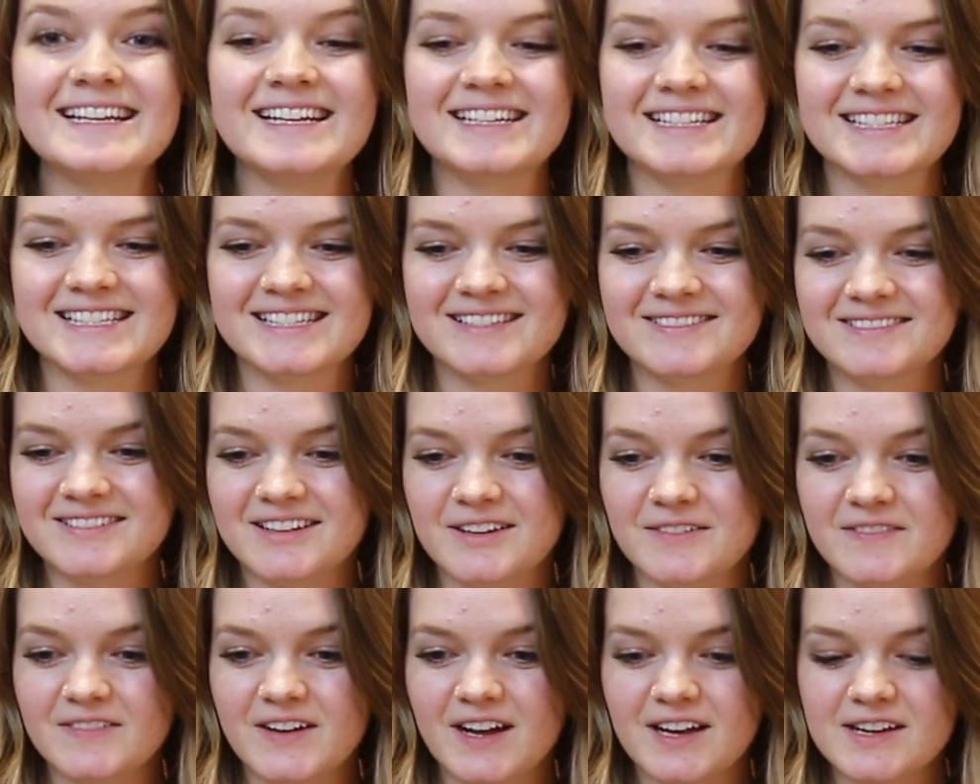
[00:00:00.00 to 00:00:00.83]

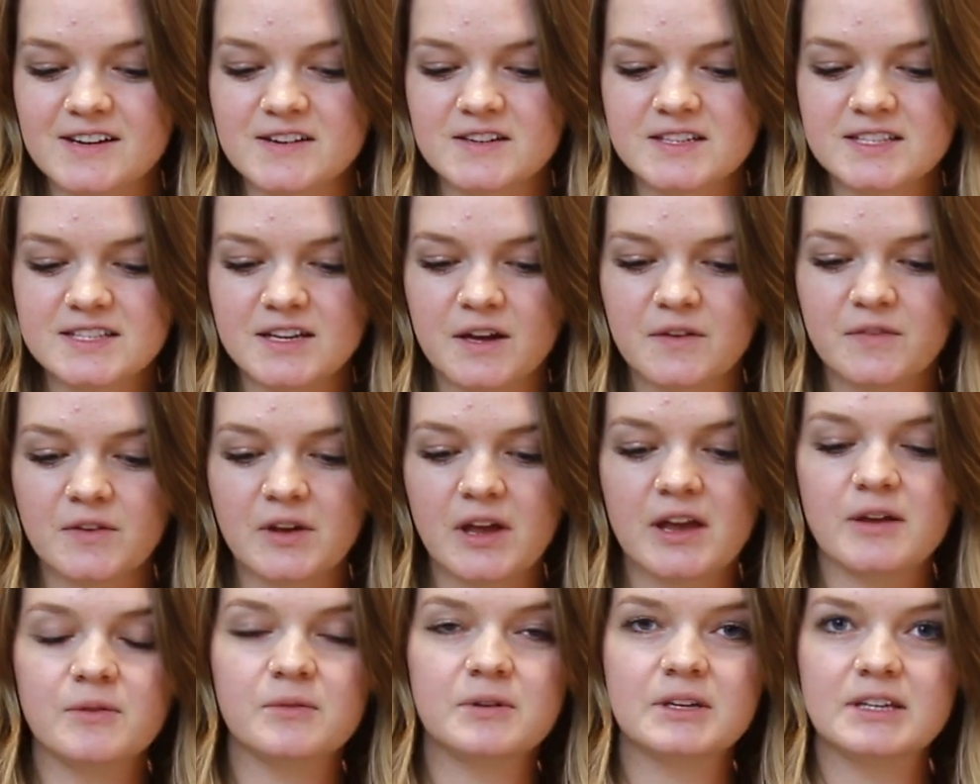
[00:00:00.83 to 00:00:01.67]
it. You've got yourself
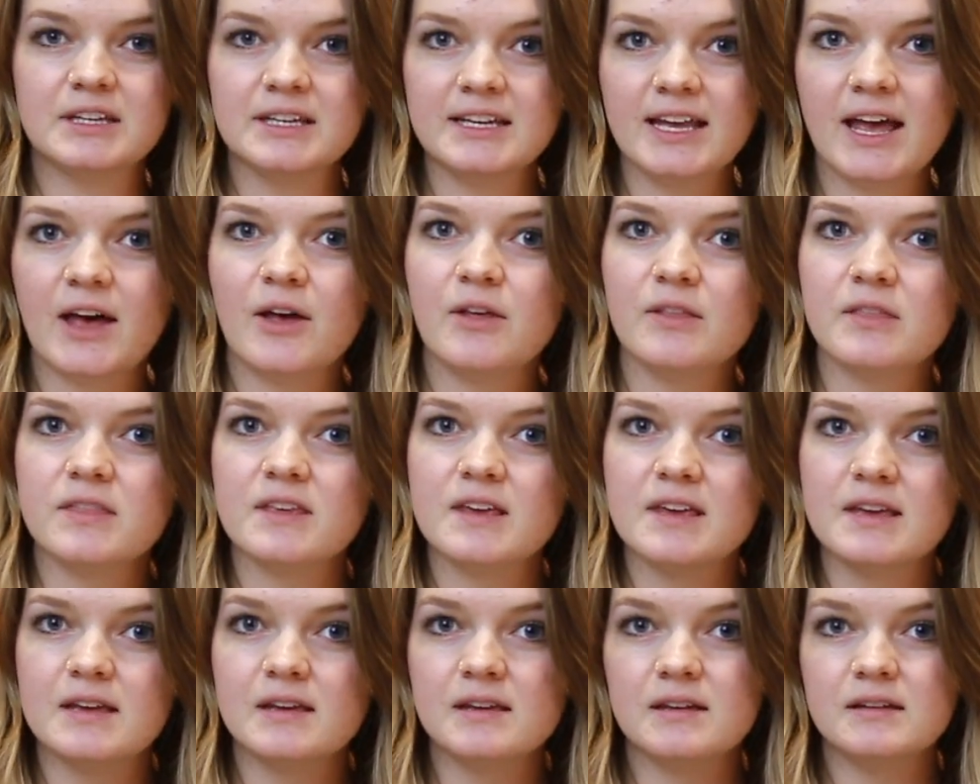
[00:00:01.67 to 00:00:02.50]
a really
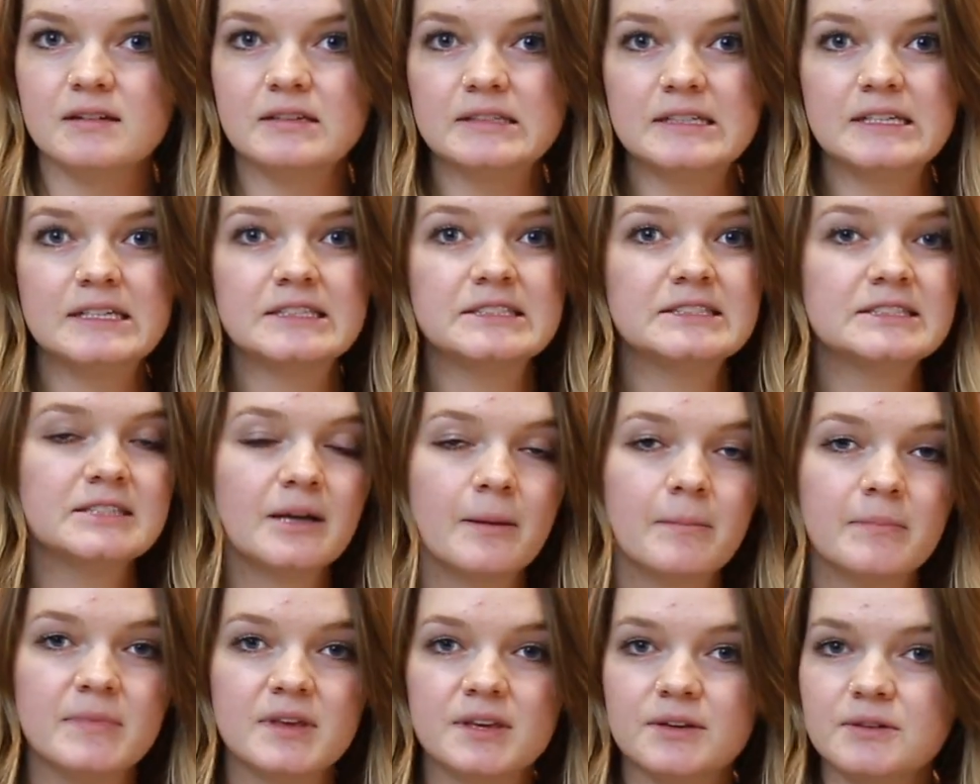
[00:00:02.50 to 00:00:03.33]
healthy
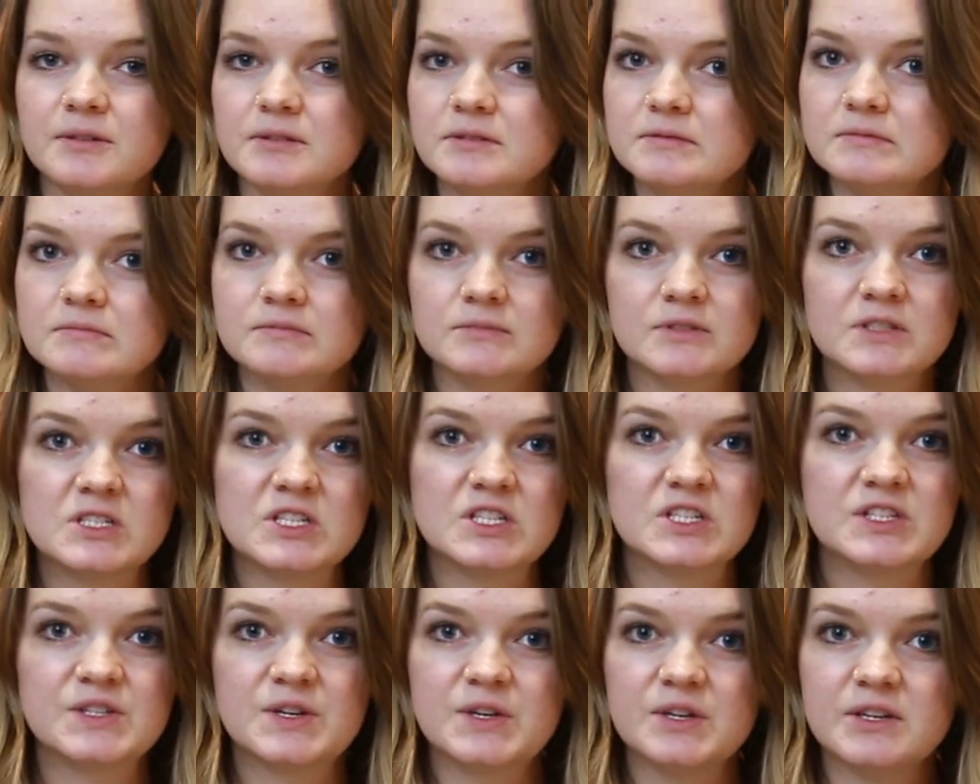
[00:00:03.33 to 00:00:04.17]
meal,
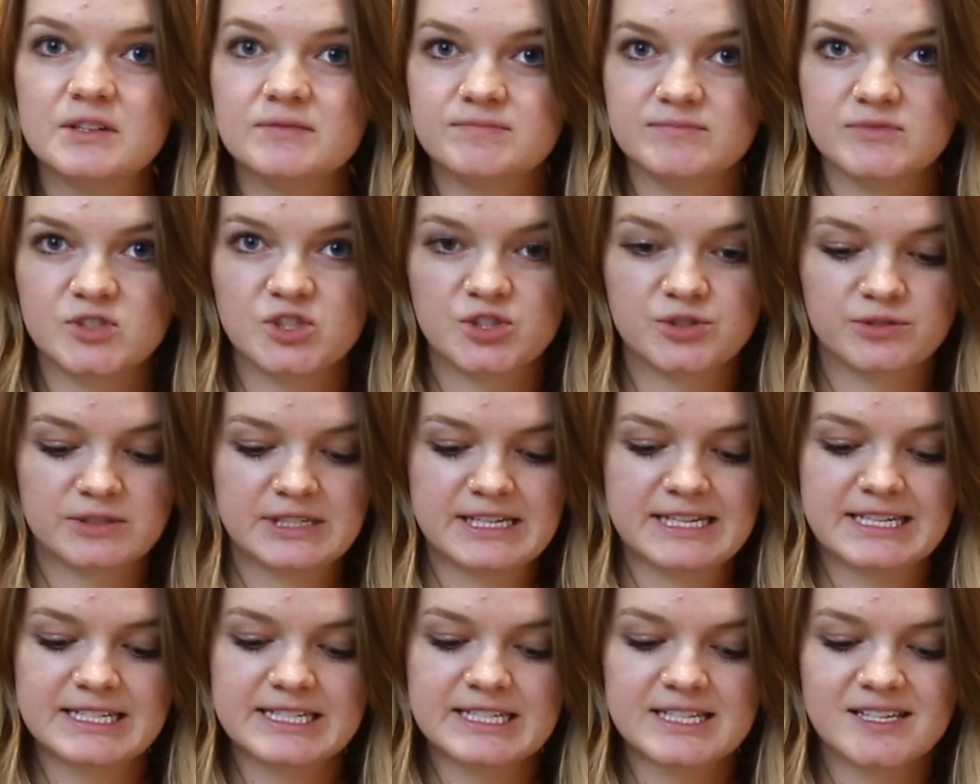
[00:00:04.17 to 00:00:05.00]
dessert,
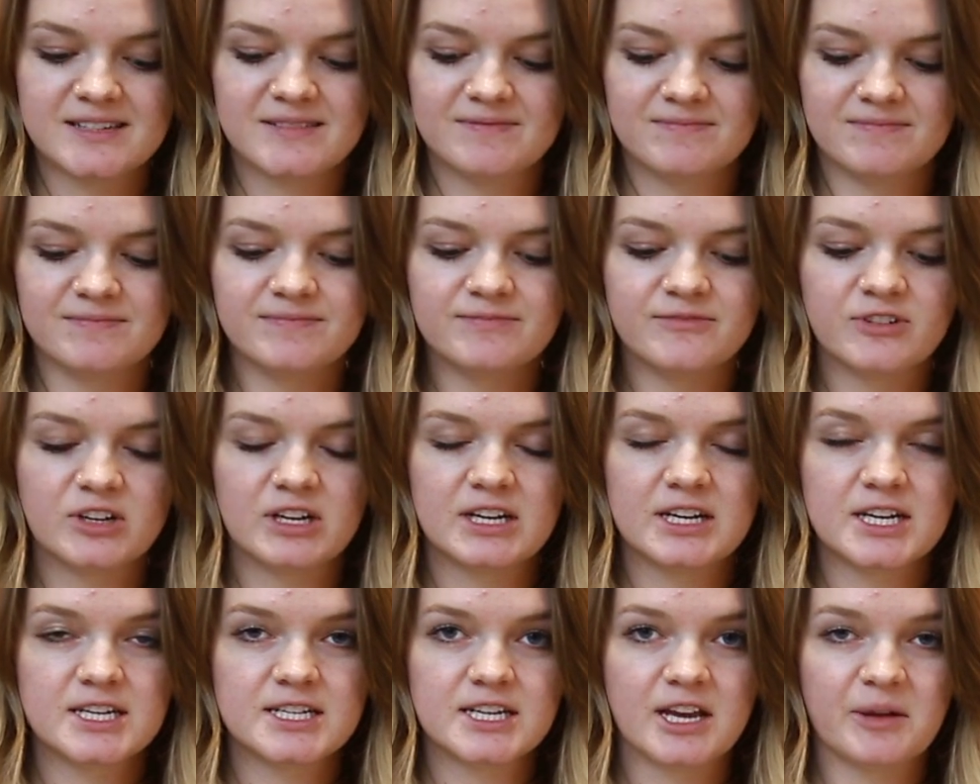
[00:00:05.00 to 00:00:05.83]
treat for
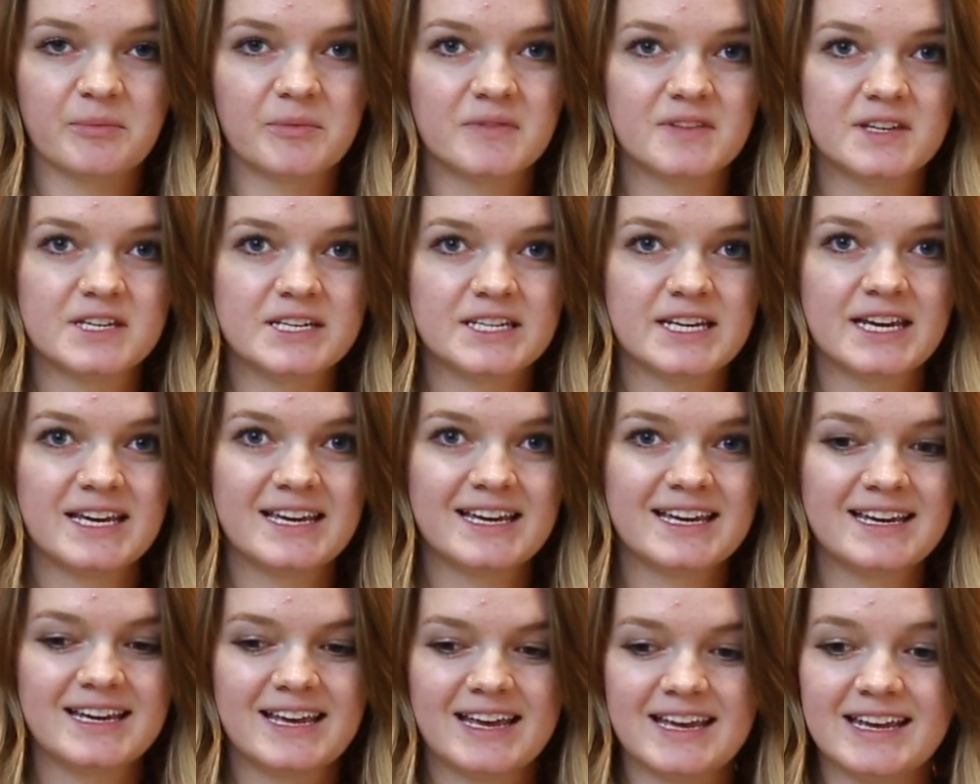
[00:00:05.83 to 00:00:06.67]
any time of the
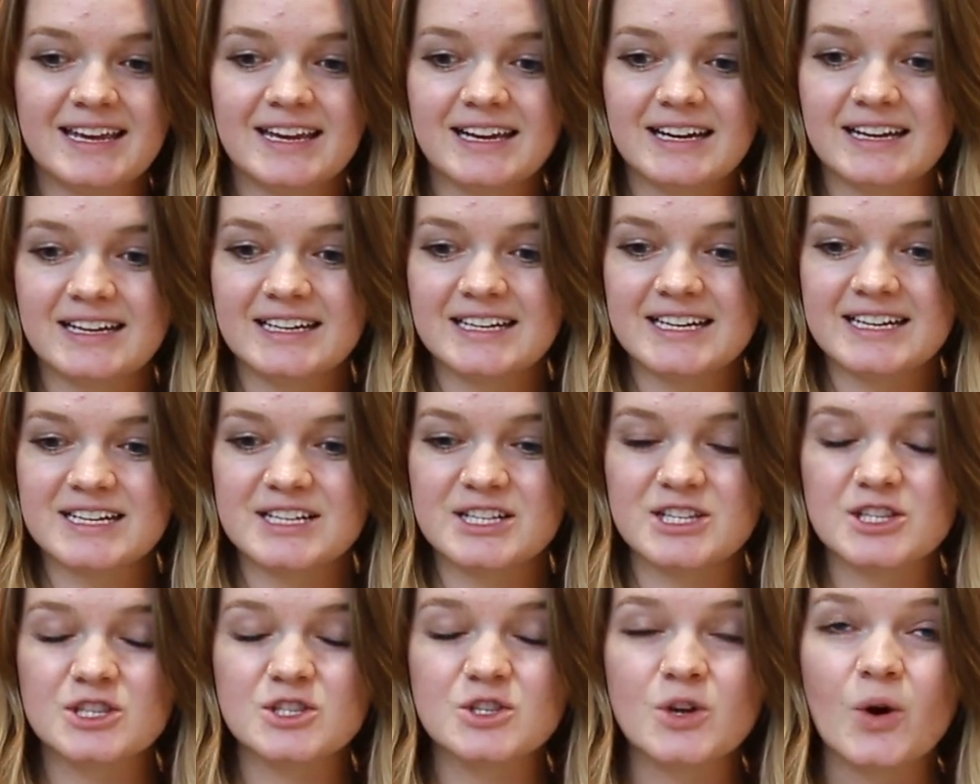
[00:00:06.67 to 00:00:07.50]
day, and
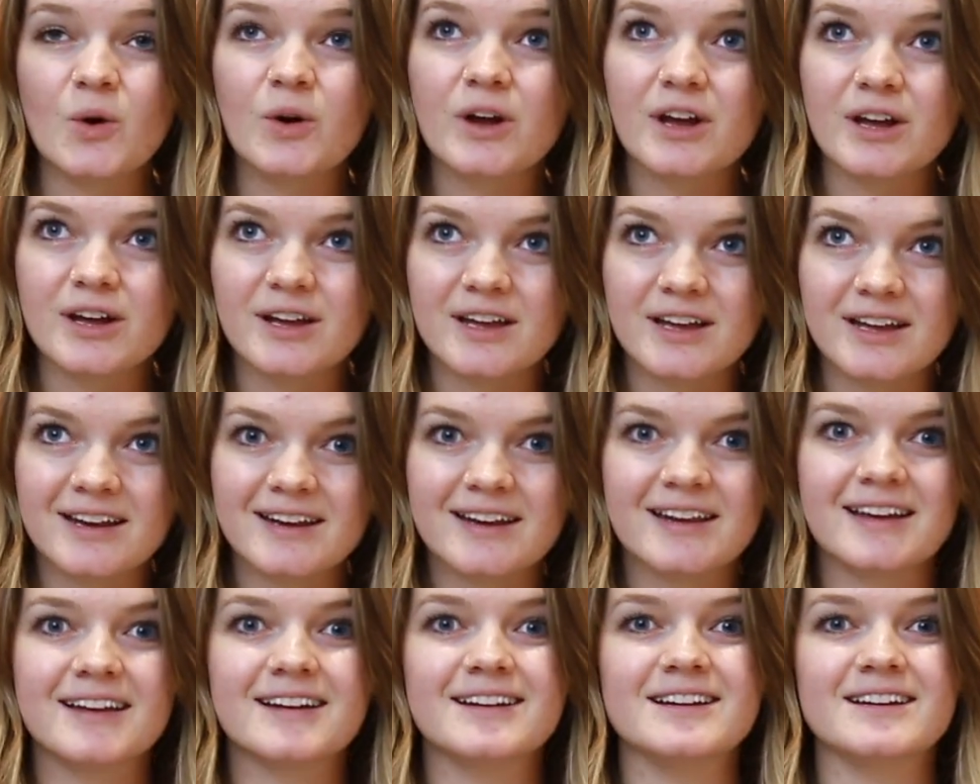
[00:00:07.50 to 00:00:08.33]
it's so good
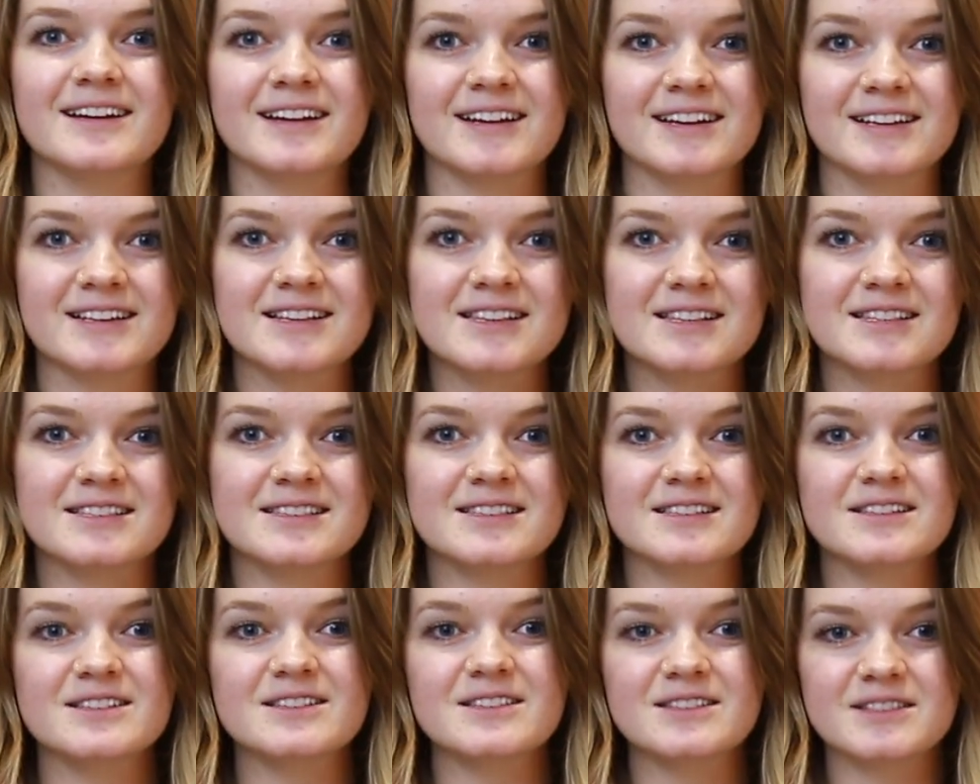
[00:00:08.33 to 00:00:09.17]
and it is
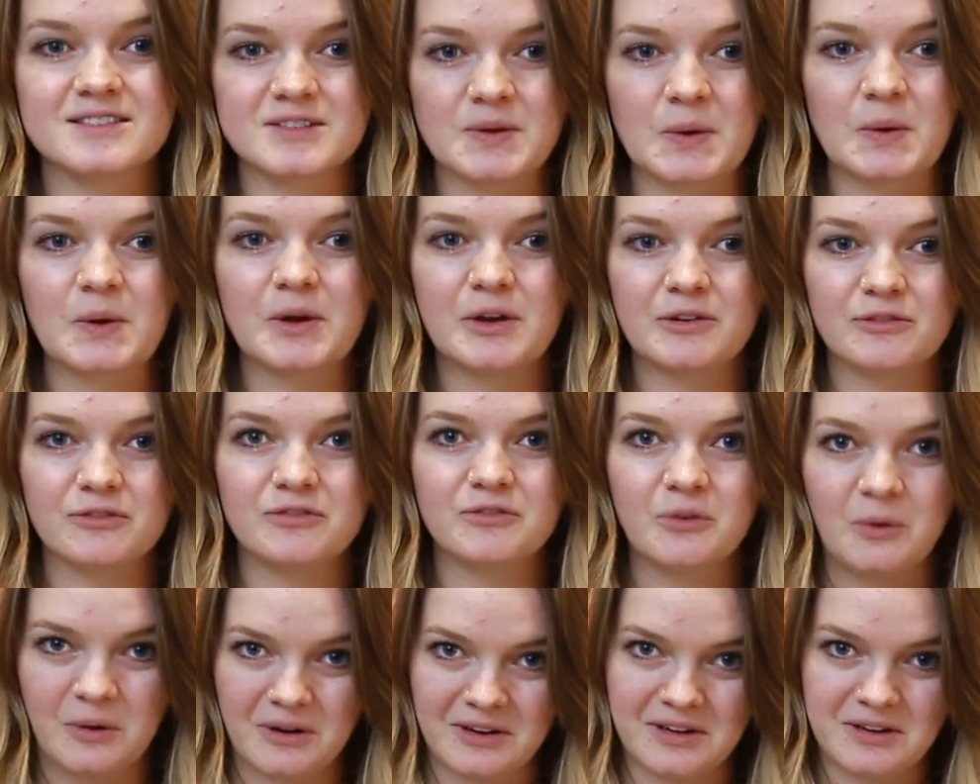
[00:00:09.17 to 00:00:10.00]
so good
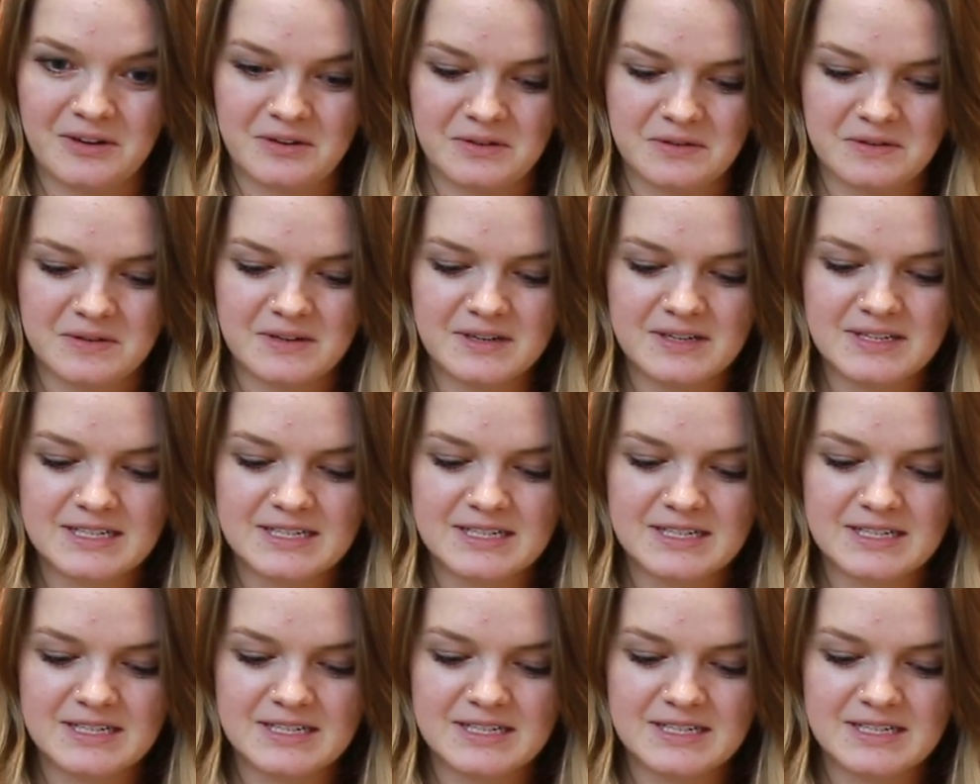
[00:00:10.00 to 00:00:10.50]
for you.